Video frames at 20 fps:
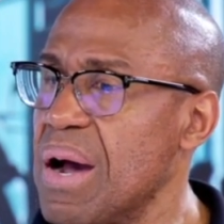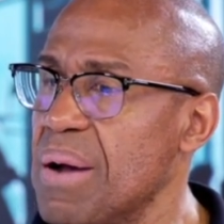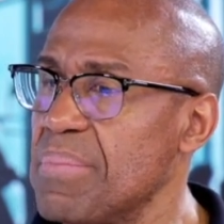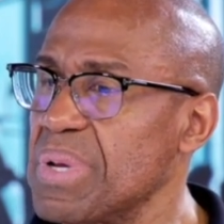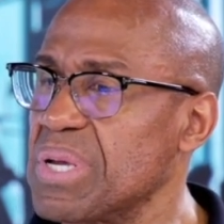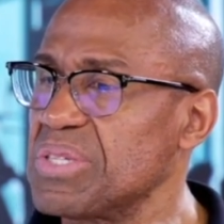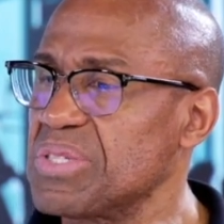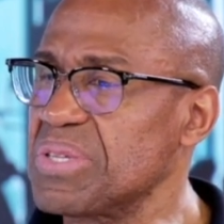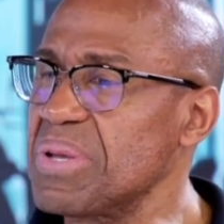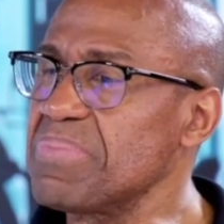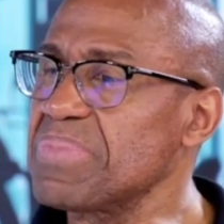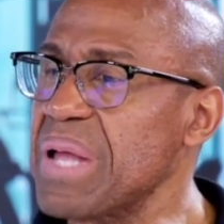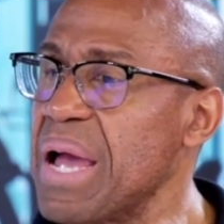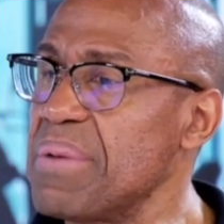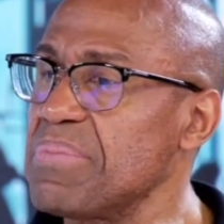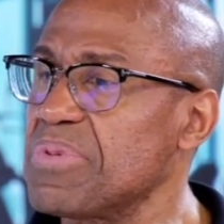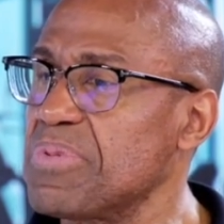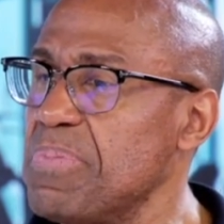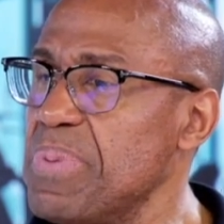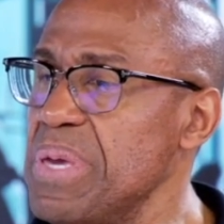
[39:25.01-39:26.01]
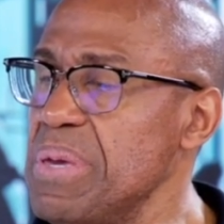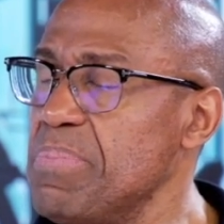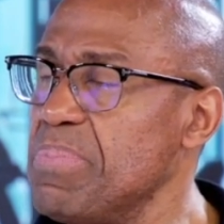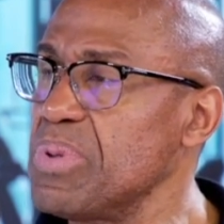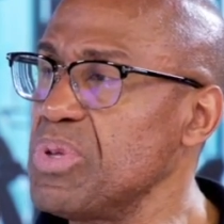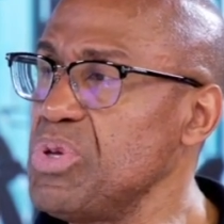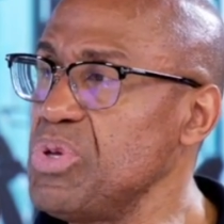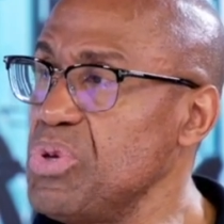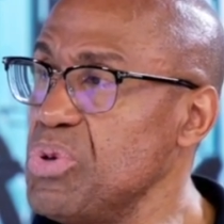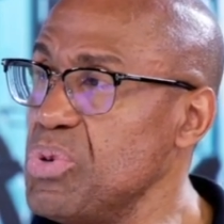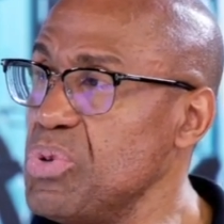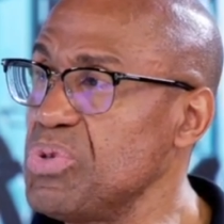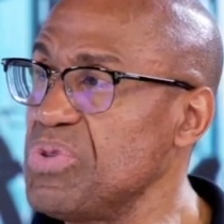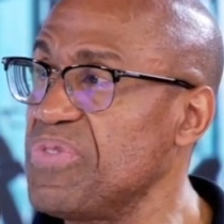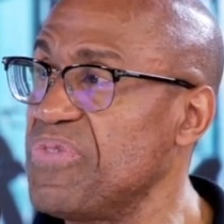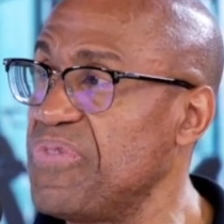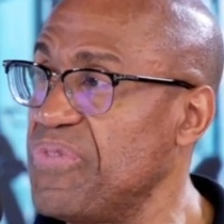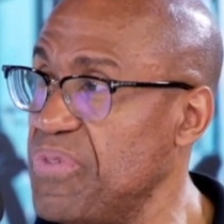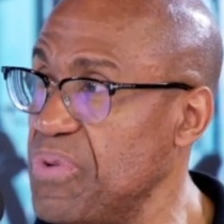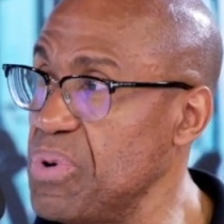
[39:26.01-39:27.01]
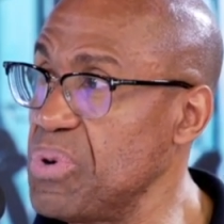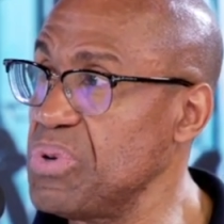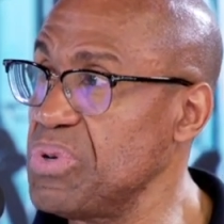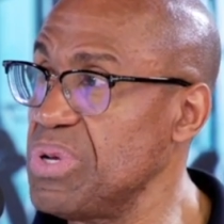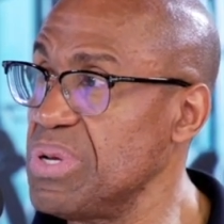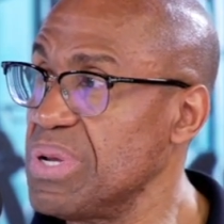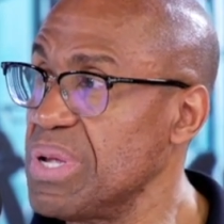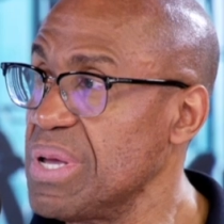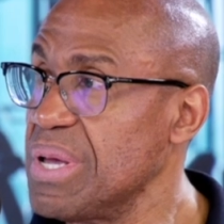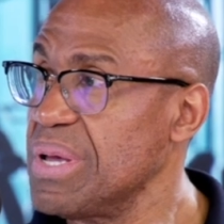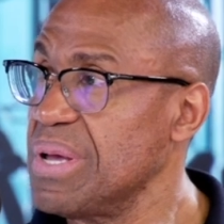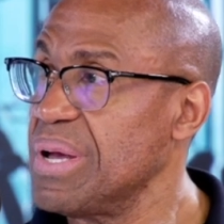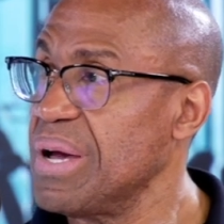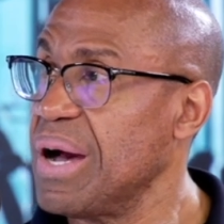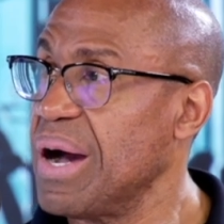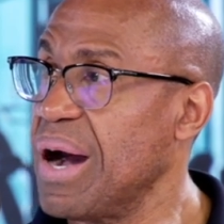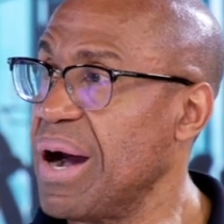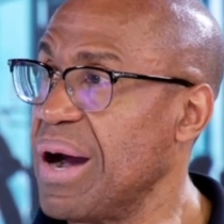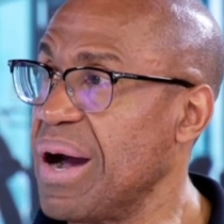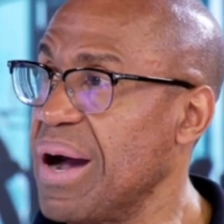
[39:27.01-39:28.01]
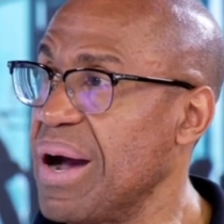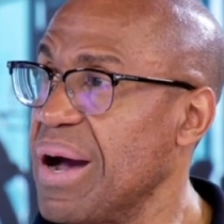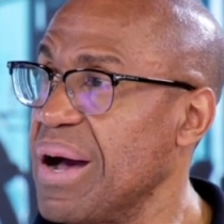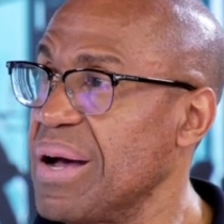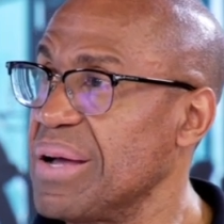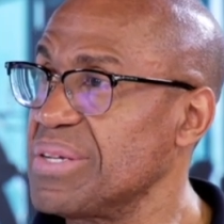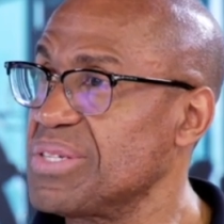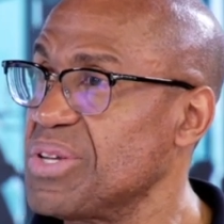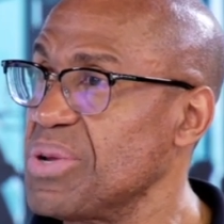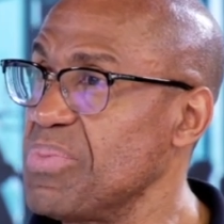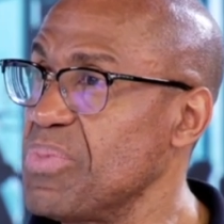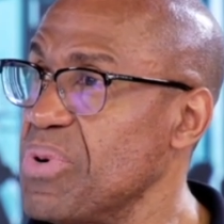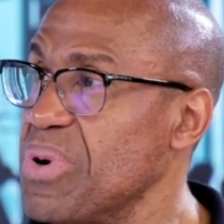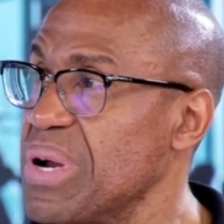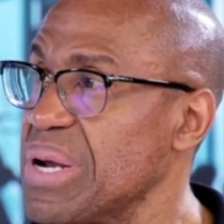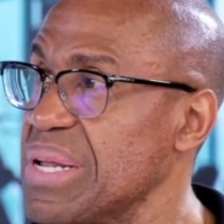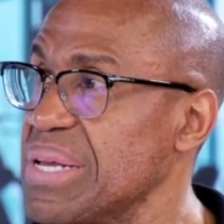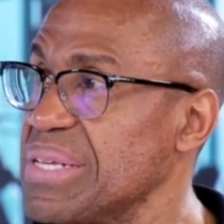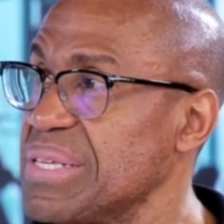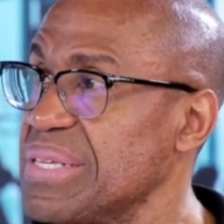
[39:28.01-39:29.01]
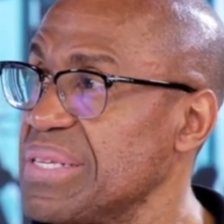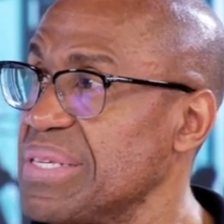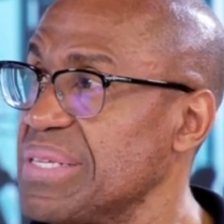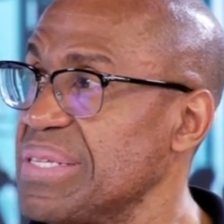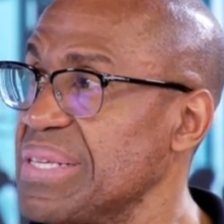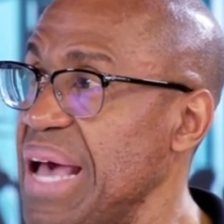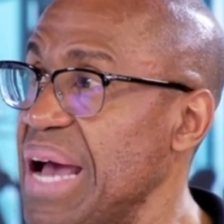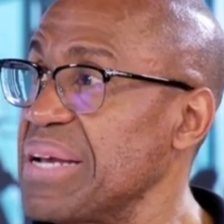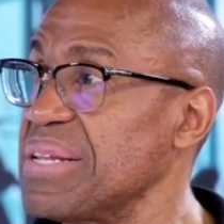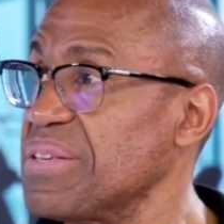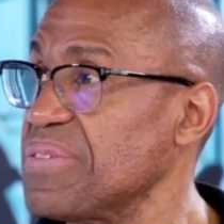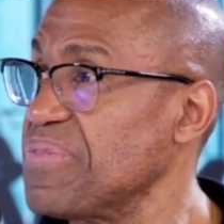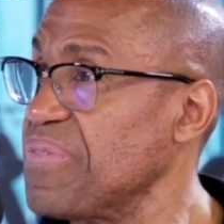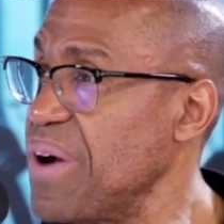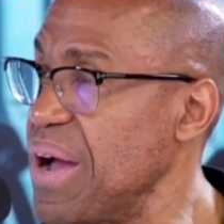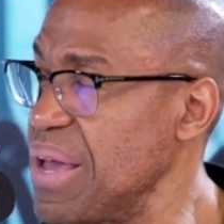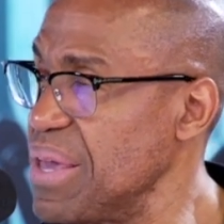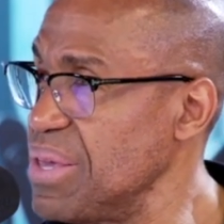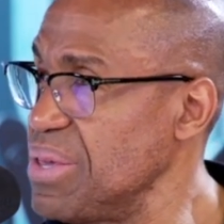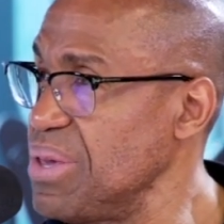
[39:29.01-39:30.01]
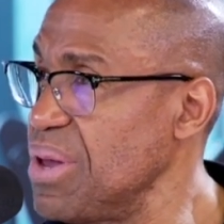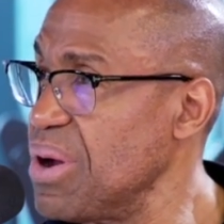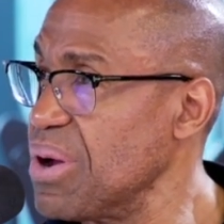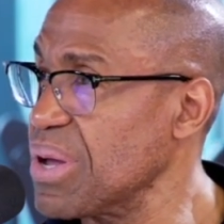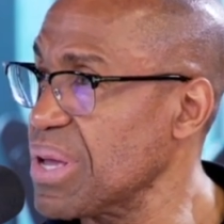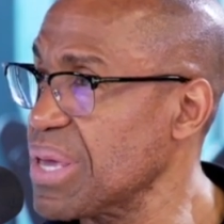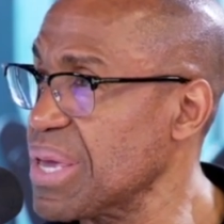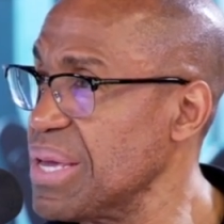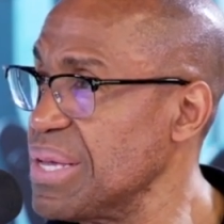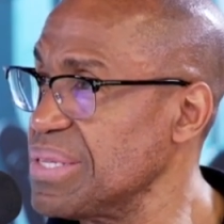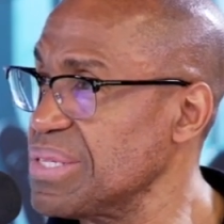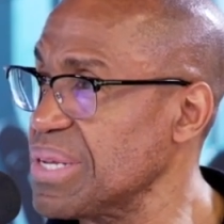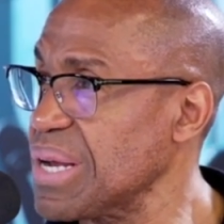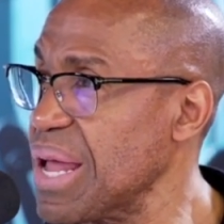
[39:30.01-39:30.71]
Because sometimes people use food to more or less satisfy young kids.